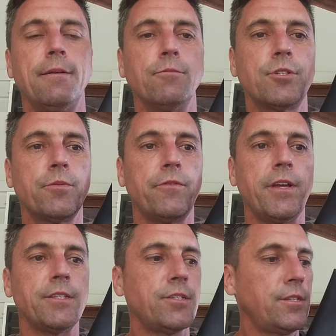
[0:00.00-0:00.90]
which
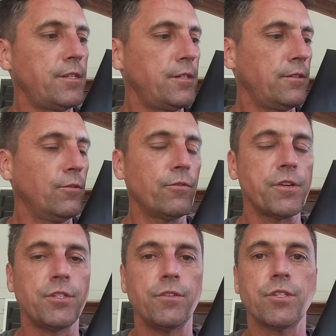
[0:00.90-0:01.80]
prevents all the
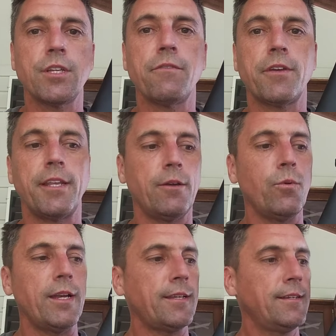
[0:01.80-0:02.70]
rest of your stuff getting
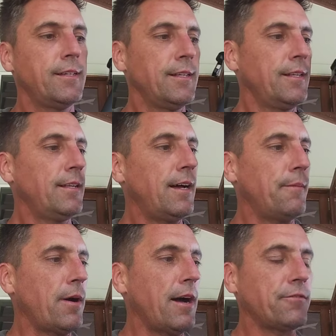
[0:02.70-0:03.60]
wet
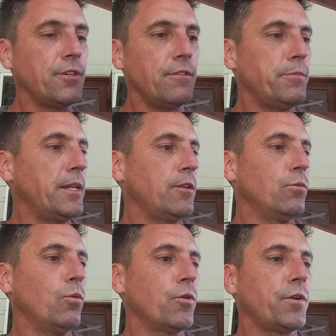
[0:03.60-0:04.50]
after you've been in the
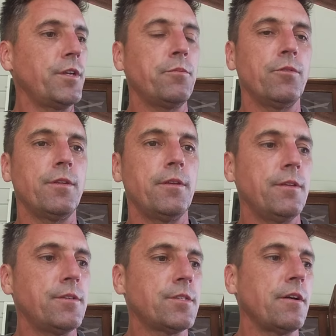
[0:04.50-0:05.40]
water and you put
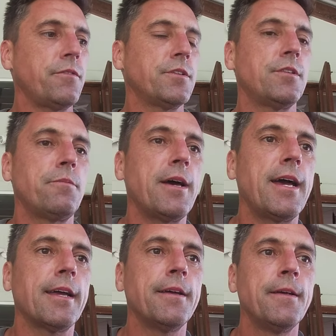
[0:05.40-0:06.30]
your stuff into the
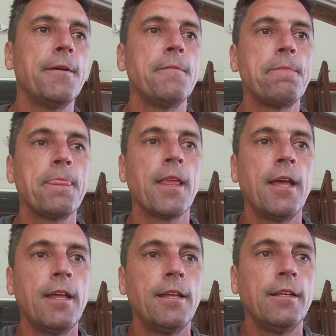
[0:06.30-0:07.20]
bag.
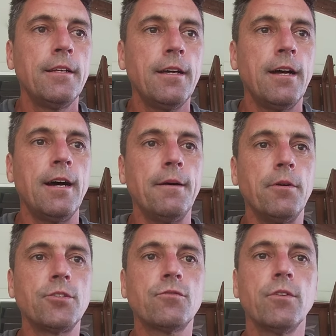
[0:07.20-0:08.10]

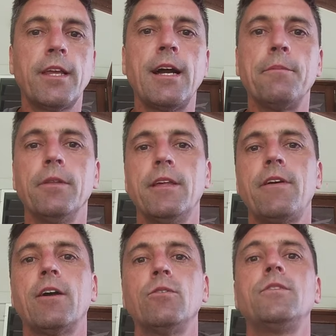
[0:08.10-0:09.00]
I just really can't believe
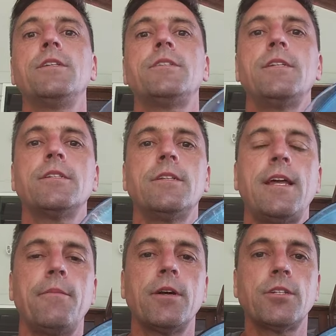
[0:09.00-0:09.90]
how good this is and
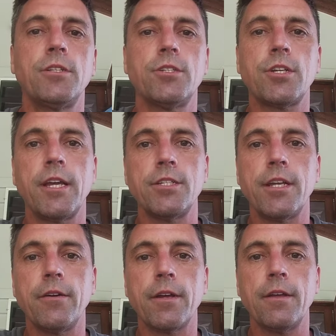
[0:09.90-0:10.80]
how much it has changed
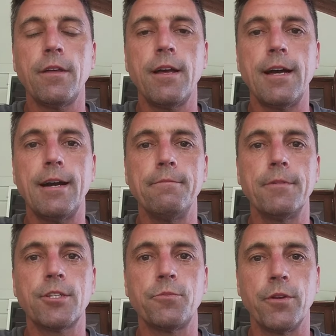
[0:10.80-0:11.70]
our
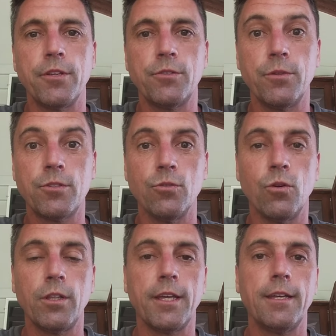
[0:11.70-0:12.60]
experience with
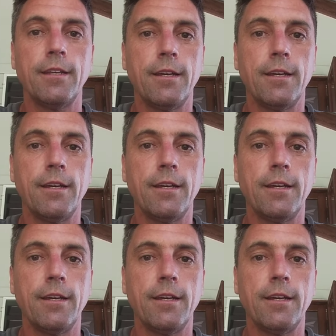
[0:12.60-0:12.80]
snorkeling.